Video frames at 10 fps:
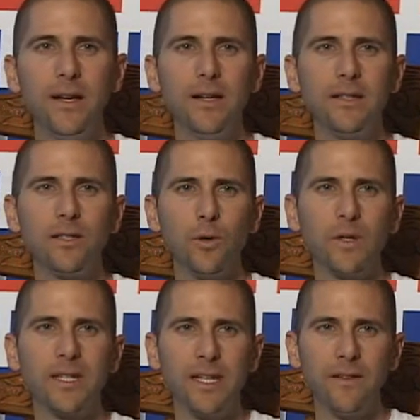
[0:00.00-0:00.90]
So
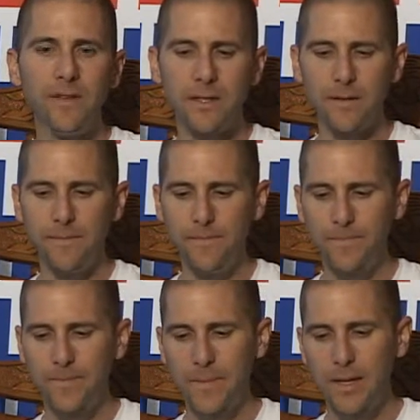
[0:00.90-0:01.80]
recidivism
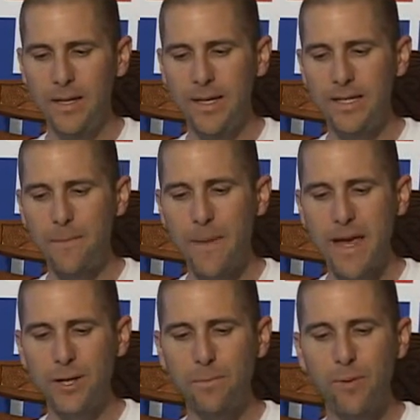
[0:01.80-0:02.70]
is a
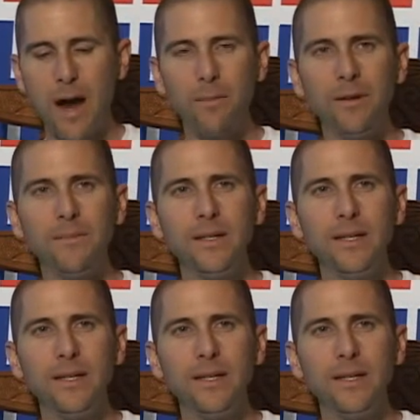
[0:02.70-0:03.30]
major problem.